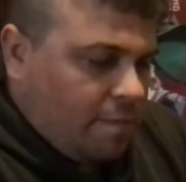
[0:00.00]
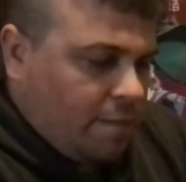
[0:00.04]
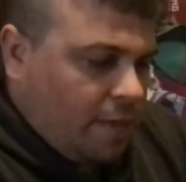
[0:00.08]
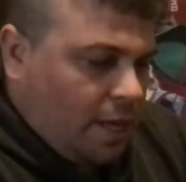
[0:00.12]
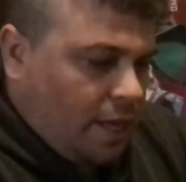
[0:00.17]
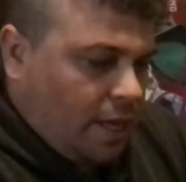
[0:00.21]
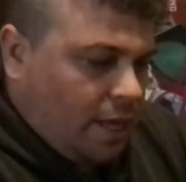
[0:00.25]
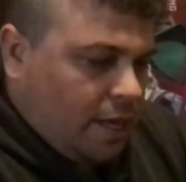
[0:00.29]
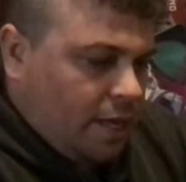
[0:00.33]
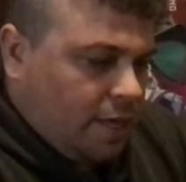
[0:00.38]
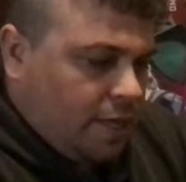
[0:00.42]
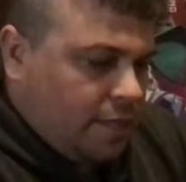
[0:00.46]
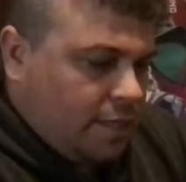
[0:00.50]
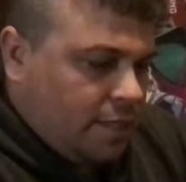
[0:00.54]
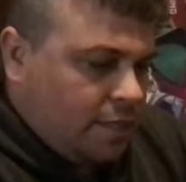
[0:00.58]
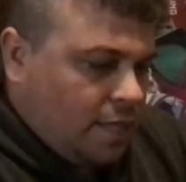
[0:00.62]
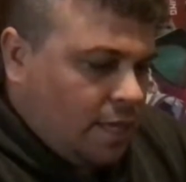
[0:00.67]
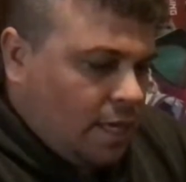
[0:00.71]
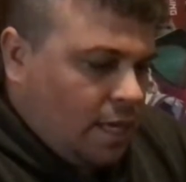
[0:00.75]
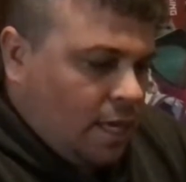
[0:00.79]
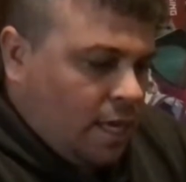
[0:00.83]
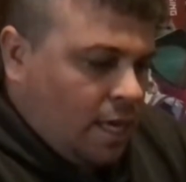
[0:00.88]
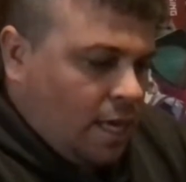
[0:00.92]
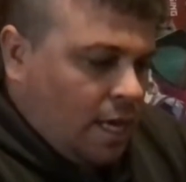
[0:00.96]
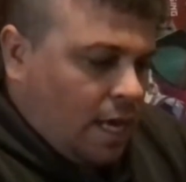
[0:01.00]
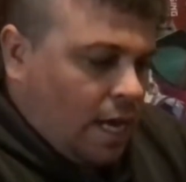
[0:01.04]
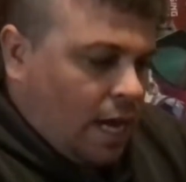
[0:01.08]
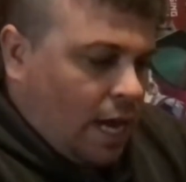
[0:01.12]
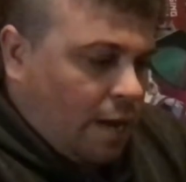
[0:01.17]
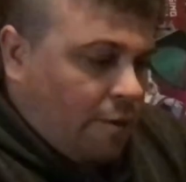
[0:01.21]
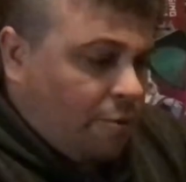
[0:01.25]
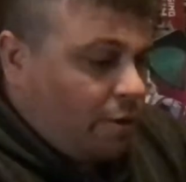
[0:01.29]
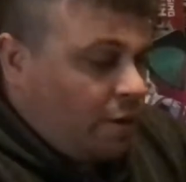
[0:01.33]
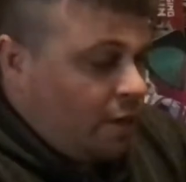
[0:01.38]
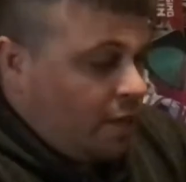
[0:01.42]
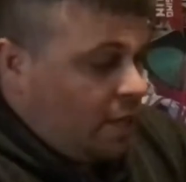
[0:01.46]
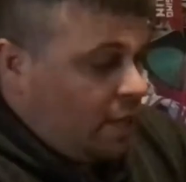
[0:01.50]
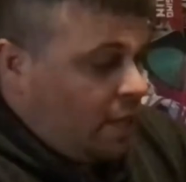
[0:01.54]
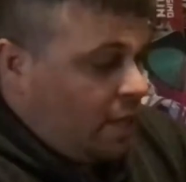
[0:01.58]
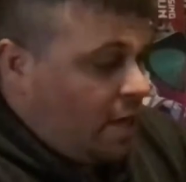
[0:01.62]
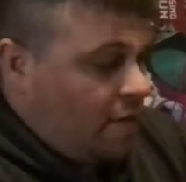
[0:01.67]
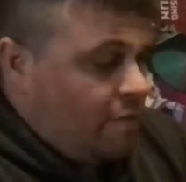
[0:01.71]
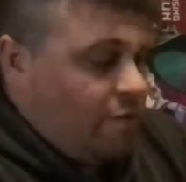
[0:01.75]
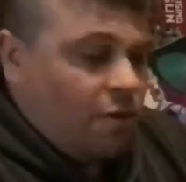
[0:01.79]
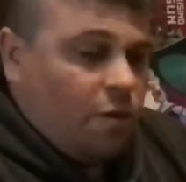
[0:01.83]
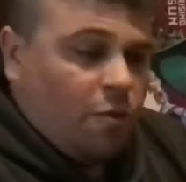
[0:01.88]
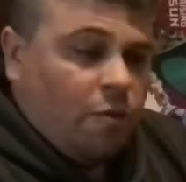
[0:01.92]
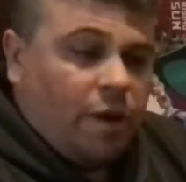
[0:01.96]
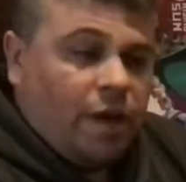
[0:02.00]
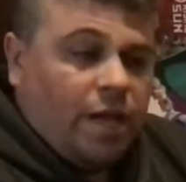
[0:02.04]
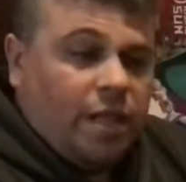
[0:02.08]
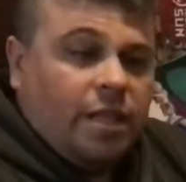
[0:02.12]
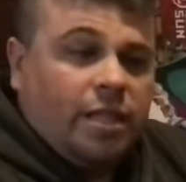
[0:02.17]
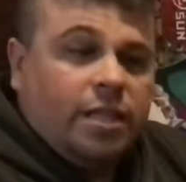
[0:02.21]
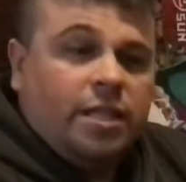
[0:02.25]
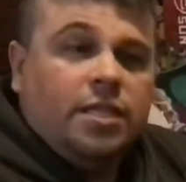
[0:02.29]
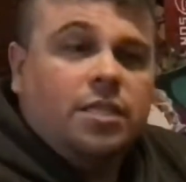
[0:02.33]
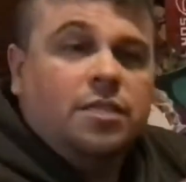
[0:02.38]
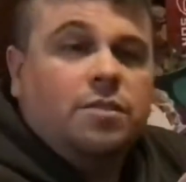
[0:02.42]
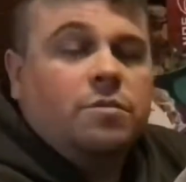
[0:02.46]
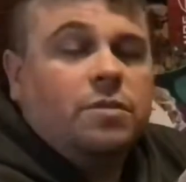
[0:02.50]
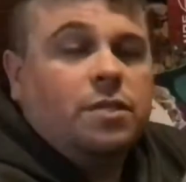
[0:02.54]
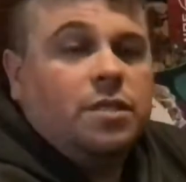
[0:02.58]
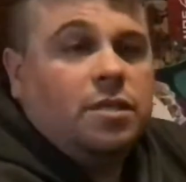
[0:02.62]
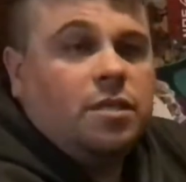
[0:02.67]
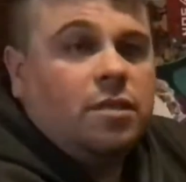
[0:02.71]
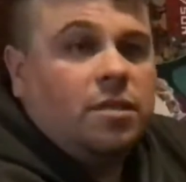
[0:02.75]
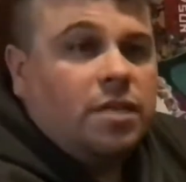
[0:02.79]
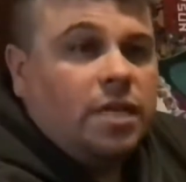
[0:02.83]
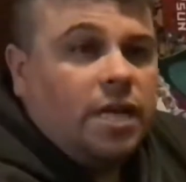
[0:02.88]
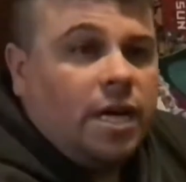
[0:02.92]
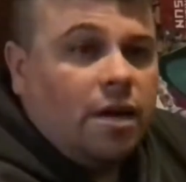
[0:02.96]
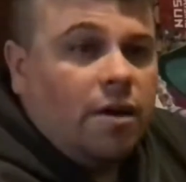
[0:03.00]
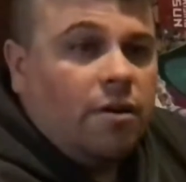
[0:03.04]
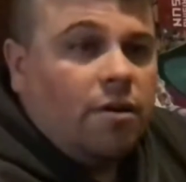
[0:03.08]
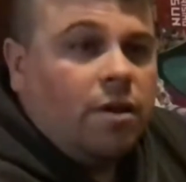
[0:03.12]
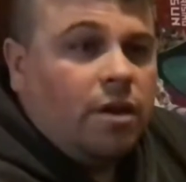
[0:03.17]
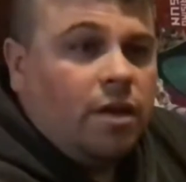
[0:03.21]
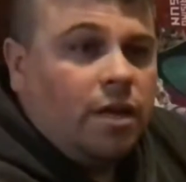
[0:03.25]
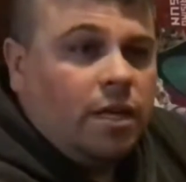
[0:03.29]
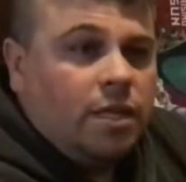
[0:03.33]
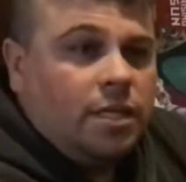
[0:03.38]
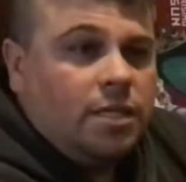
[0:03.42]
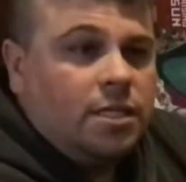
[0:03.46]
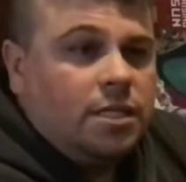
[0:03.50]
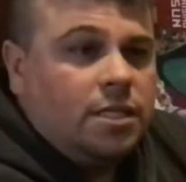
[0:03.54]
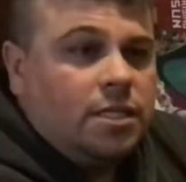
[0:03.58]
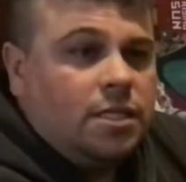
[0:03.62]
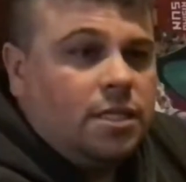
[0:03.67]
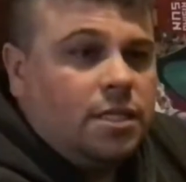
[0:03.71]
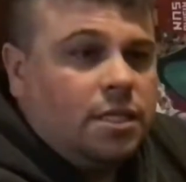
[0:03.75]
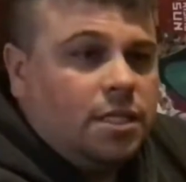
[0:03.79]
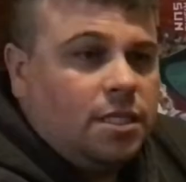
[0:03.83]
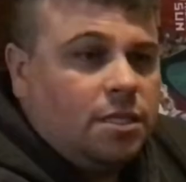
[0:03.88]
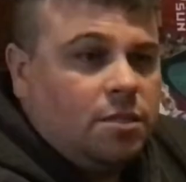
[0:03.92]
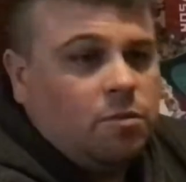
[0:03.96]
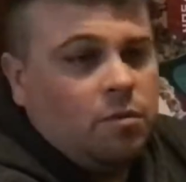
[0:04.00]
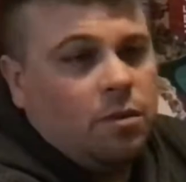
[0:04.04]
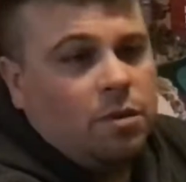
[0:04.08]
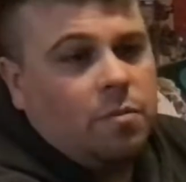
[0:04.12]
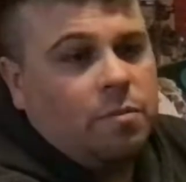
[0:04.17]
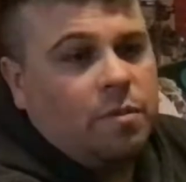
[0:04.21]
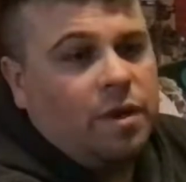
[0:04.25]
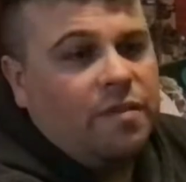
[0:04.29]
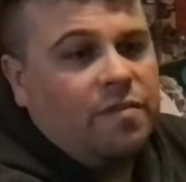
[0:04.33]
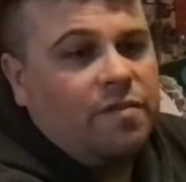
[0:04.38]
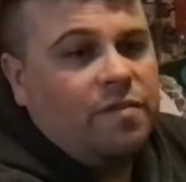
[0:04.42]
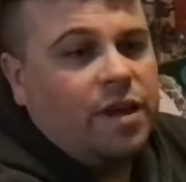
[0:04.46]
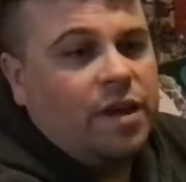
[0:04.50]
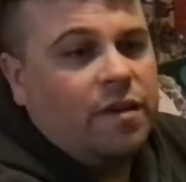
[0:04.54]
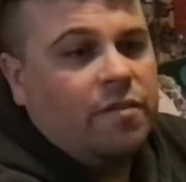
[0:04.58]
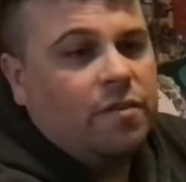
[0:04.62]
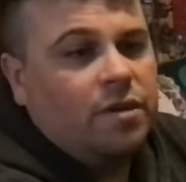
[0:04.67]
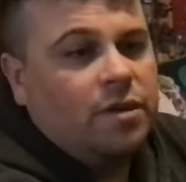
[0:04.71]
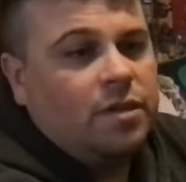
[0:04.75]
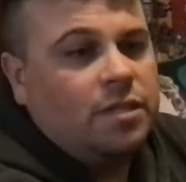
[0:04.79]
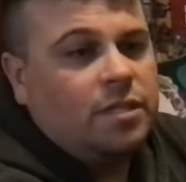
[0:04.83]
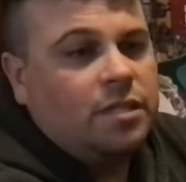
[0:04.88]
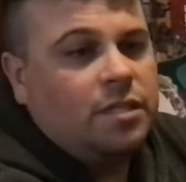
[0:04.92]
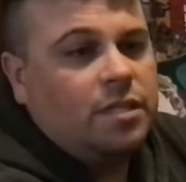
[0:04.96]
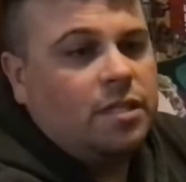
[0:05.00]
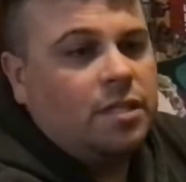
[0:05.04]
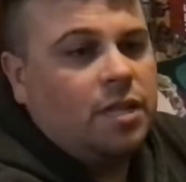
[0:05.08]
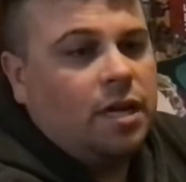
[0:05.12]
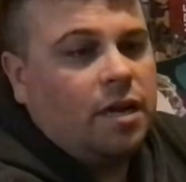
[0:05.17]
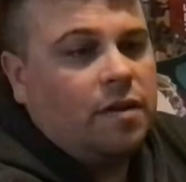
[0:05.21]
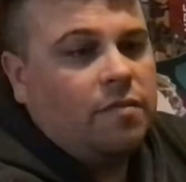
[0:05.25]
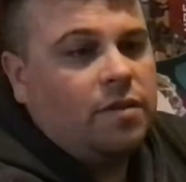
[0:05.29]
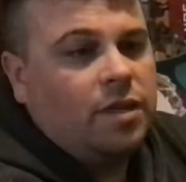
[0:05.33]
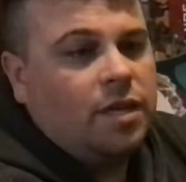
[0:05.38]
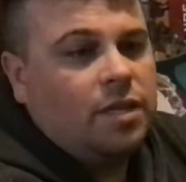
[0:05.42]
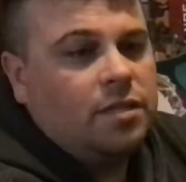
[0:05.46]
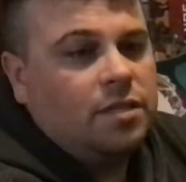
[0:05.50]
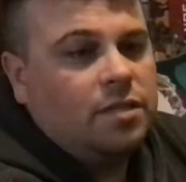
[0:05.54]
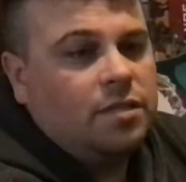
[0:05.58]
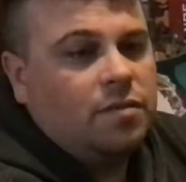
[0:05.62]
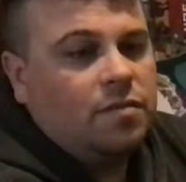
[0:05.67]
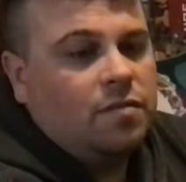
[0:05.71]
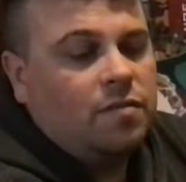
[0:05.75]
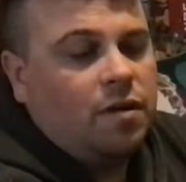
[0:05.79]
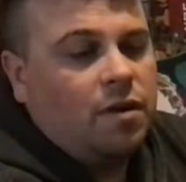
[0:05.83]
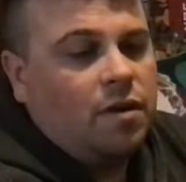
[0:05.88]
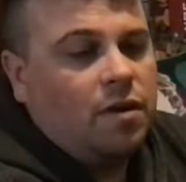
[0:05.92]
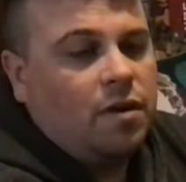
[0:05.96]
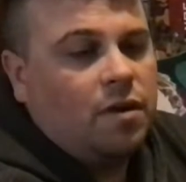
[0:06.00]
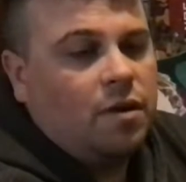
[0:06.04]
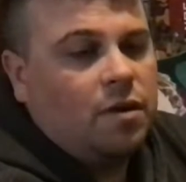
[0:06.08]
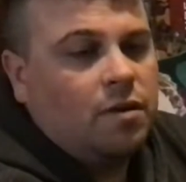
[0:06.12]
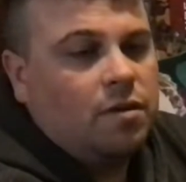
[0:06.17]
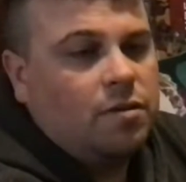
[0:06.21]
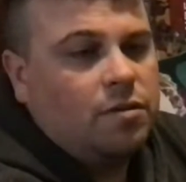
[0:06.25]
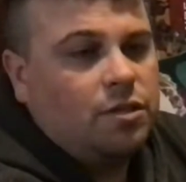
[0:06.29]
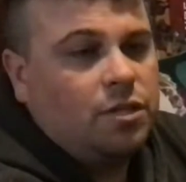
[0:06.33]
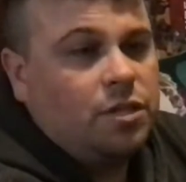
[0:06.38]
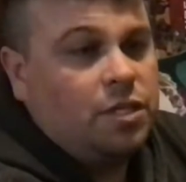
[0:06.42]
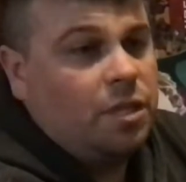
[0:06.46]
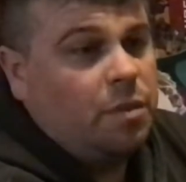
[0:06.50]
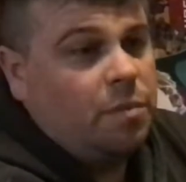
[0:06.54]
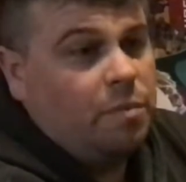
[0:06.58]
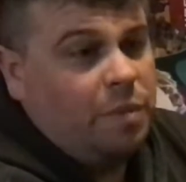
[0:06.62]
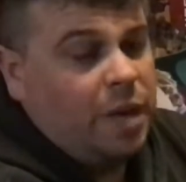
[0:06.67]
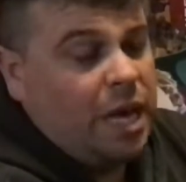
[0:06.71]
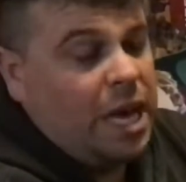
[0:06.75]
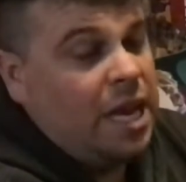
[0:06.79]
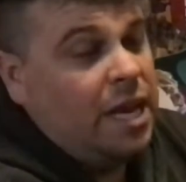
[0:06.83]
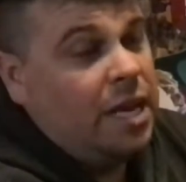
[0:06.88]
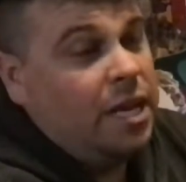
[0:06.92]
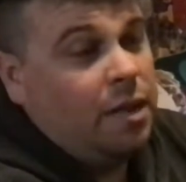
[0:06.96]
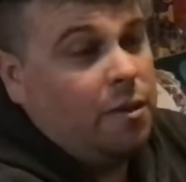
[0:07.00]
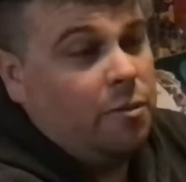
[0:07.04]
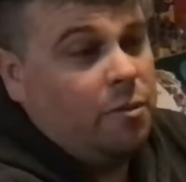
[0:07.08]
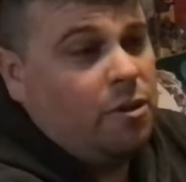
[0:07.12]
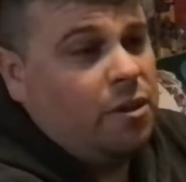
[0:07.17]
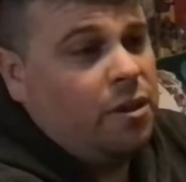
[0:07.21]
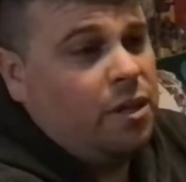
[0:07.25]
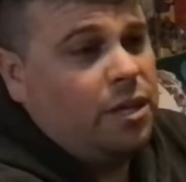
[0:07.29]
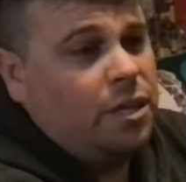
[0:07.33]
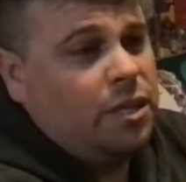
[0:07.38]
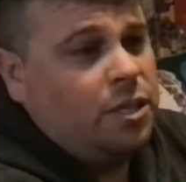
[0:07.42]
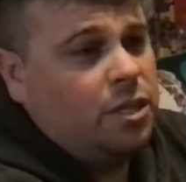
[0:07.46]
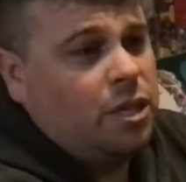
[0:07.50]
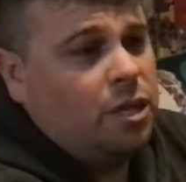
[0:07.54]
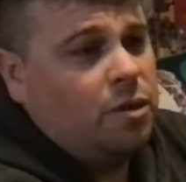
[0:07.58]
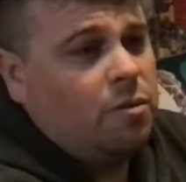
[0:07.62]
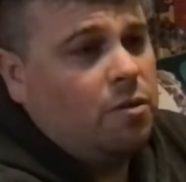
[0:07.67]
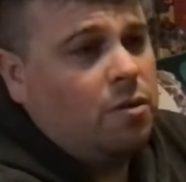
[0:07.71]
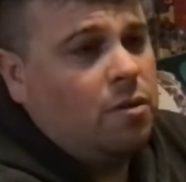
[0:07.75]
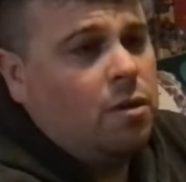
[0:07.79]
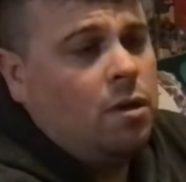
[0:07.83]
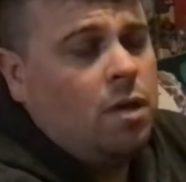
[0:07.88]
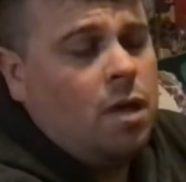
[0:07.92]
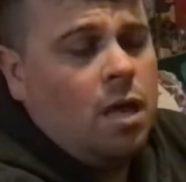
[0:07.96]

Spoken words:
And I really love the way that this one turned out. It's one of my favorites that I've done so far, just in painting really in general.